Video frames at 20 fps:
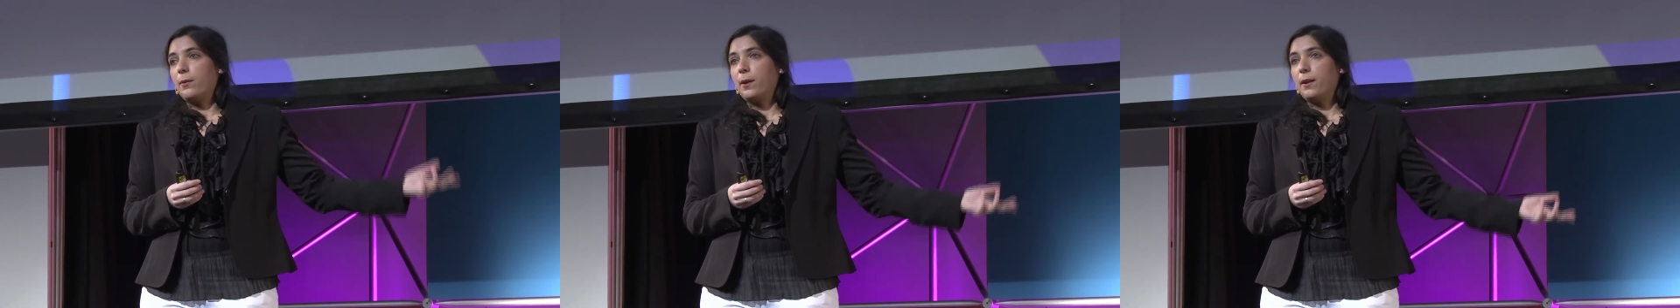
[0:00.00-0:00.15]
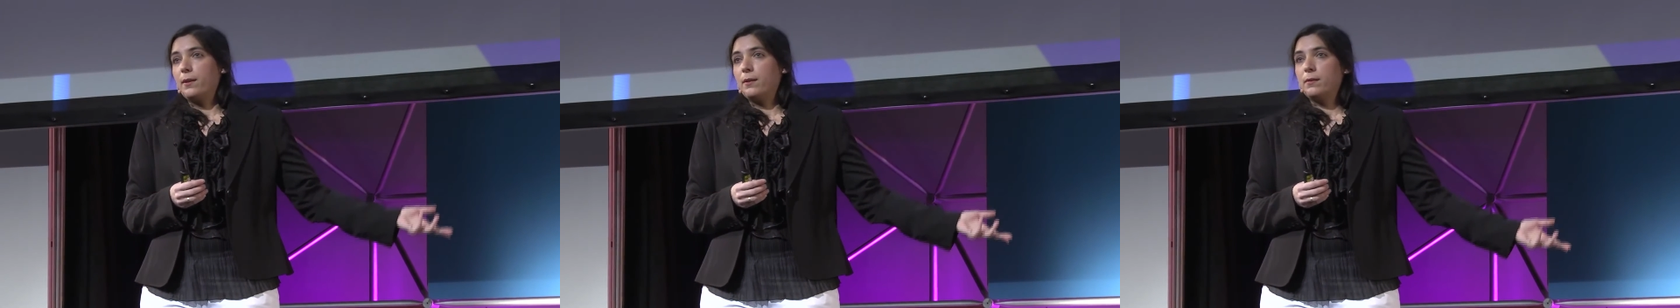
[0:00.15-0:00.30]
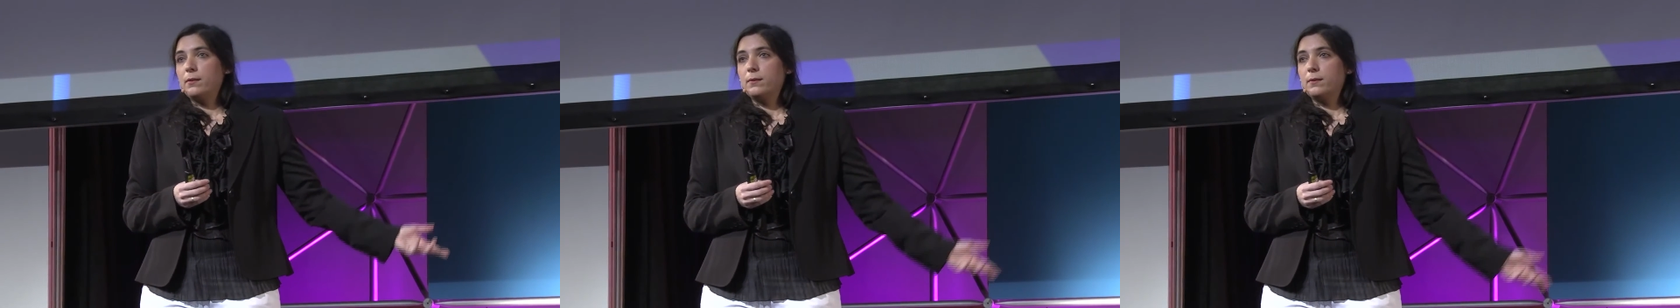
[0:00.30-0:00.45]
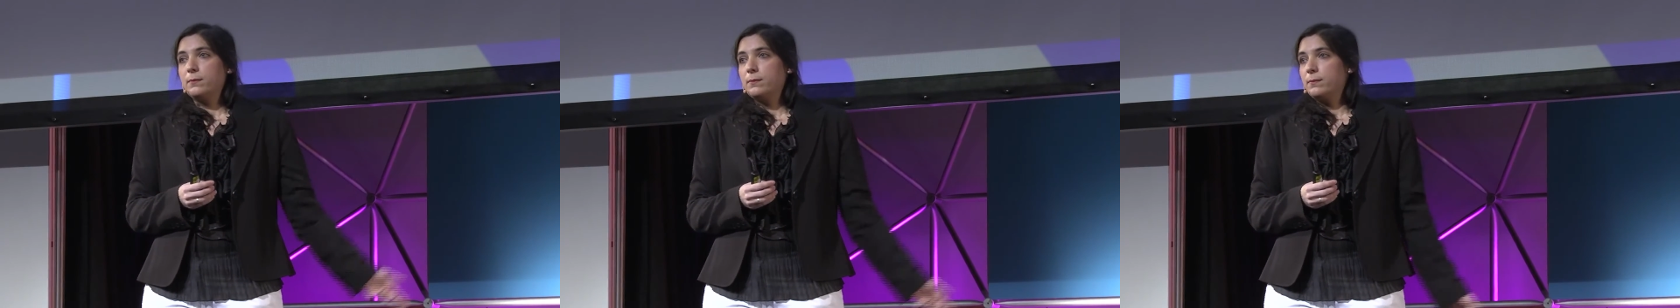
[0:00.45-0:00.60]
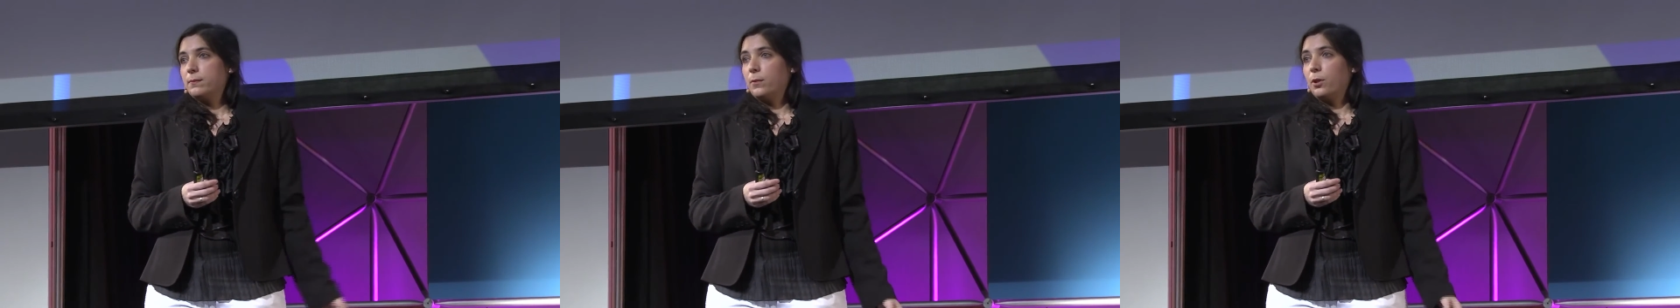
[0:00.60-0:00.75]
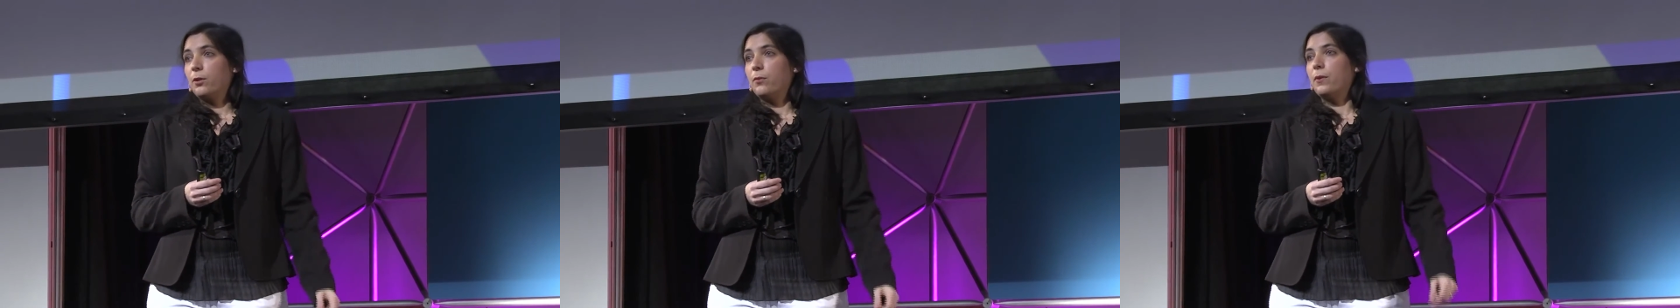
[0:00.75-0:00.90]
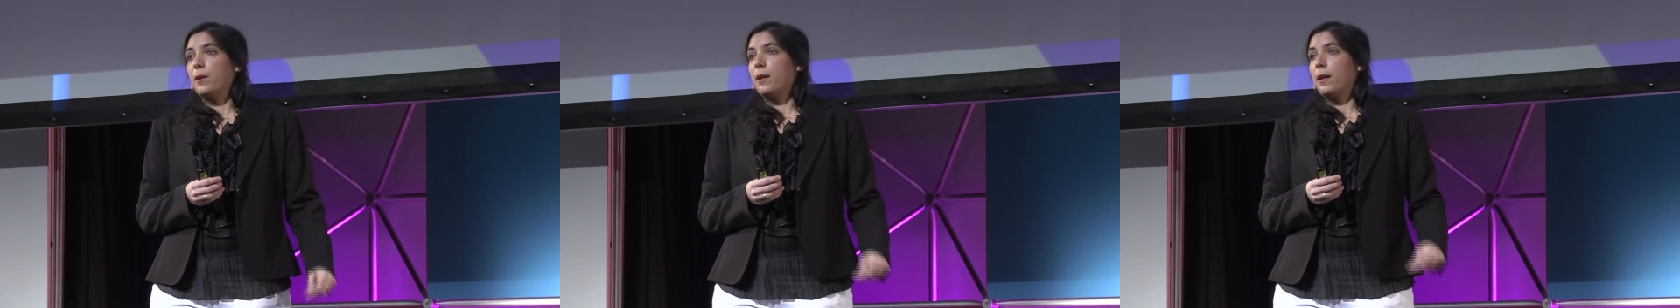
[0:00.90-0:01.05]
and these
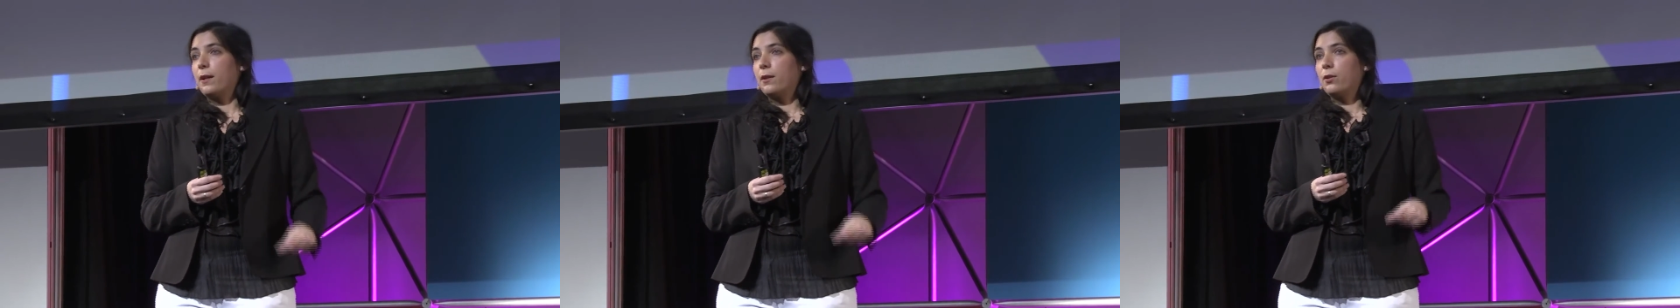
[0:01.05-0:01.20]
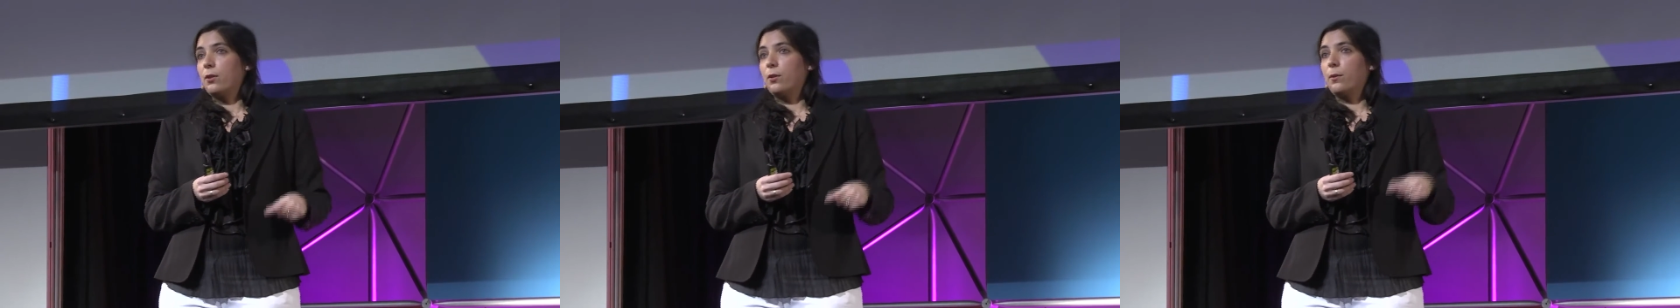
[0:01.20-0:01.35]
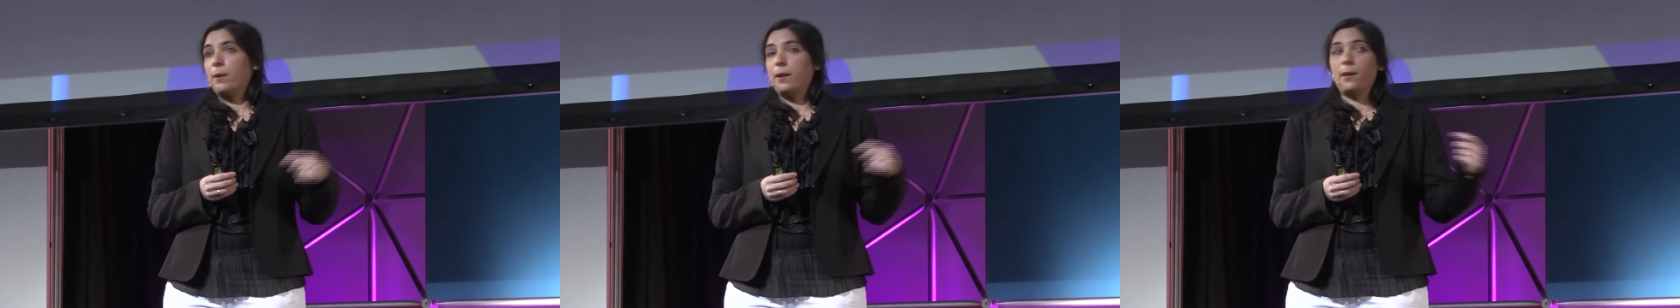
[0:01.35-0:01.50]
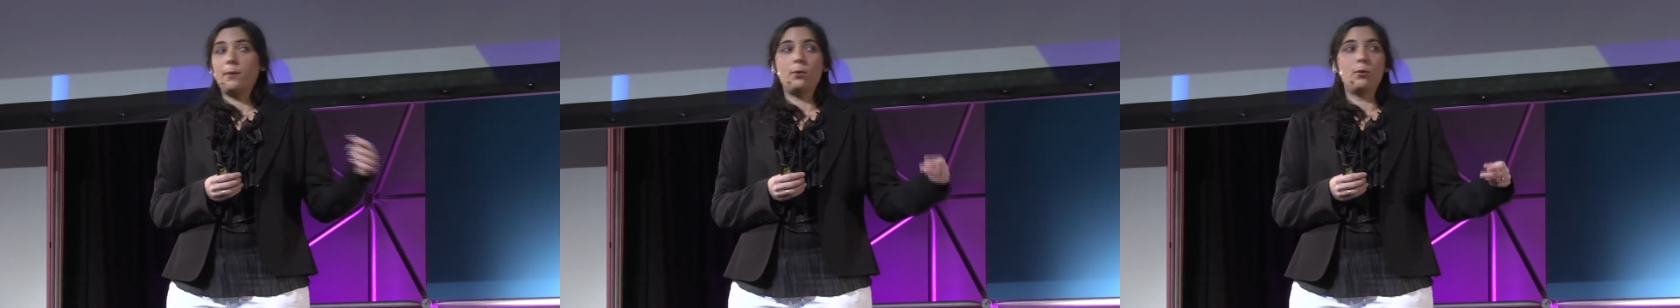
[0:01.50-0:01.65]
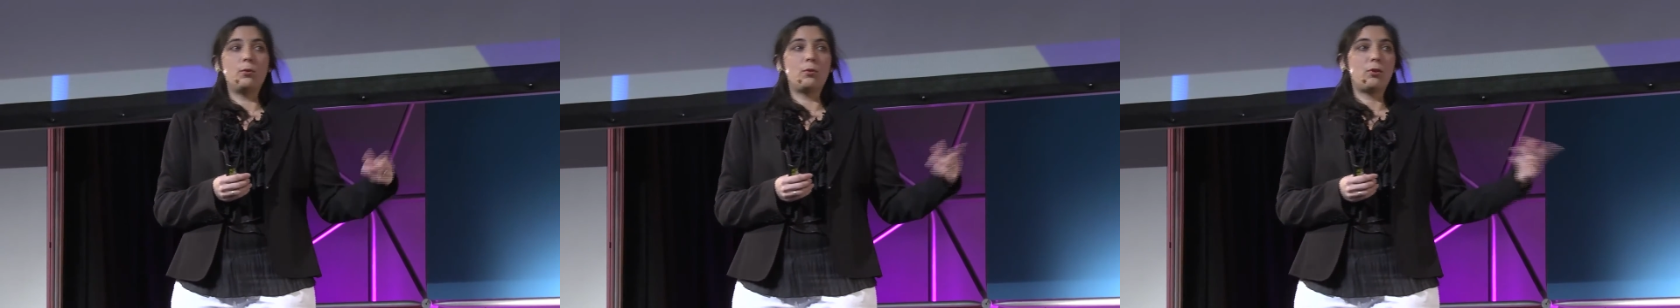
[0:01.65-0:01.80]
structures